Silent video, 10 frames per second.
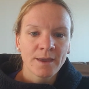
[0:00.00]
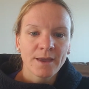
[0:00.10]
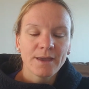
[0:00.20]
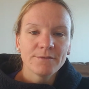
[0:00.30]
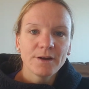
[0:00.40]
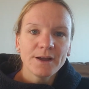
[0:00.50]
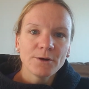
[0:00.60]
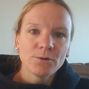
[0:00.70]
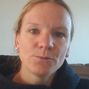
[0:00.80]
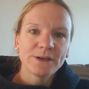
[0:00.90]
If I
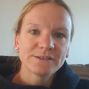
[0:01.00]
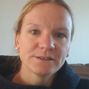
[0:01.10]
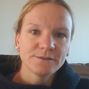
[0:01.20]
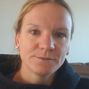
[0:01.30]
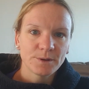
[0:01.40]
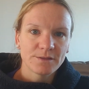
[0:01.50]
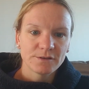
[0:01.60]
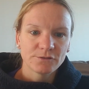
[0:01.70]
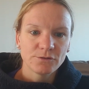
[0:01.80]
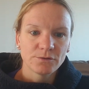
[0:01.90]
always lived by
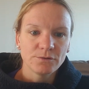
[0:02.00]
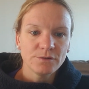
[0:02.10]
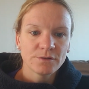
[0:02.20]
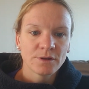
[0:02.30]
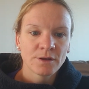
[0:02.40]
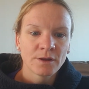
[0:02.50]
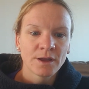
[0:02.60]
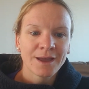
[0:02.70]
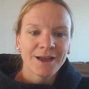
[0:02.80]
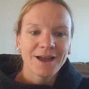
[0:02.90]
this truth,
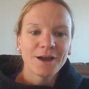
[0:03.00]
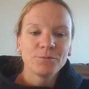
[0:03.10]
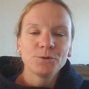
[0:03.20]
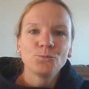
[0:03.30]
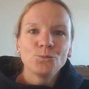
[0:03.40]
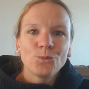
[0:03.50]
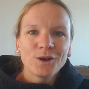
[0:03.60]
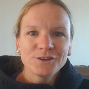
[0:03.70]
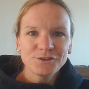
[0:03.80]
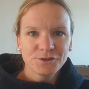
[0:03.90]
I would
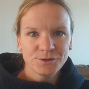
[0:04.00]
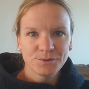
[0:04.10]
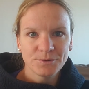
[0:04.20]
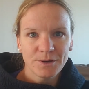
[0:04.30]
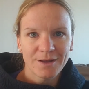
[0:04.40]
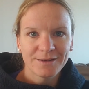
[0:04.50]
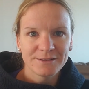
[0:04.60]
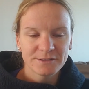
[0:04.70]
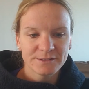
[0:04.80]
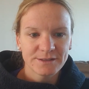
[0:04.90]
want to
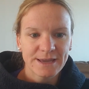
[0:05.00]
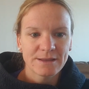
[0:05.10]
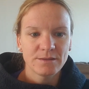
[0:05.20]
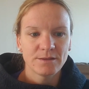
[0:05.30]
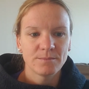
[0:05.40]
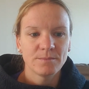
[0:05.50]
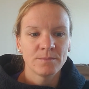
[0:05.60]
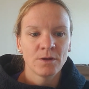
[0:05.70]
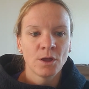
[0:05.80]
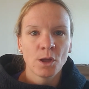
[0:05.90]
understand them,
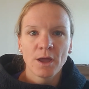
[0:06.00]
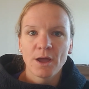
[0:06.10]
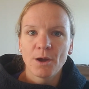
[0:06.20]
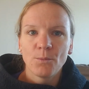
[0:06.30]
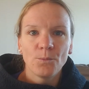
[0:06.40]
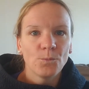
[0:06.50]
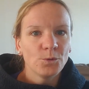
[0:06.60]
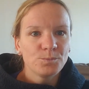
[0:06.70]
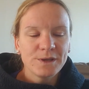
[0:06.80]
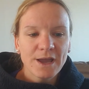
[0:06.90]

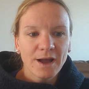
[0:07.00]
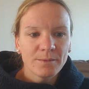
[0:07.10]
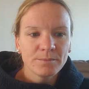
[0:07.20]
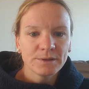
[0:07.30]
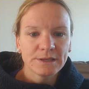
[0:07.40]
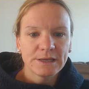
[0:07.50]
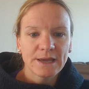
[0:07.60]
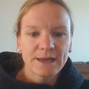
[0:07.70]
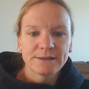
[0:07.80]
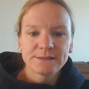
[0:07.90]
would be humbly
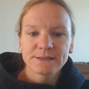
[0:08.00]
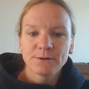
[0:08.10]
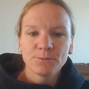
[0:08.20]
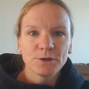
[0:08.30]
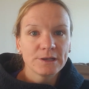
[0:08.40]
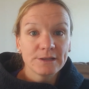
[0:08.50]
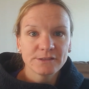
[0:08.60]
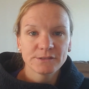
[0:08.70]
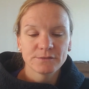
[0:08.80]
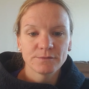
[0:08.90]
and would
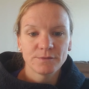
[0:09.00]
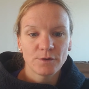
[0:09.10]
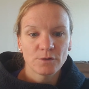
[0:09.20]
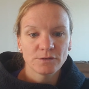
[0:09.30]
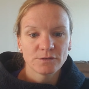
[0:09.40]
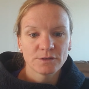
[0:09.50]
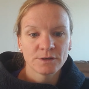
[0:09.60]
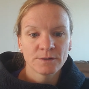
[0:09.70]
listen first.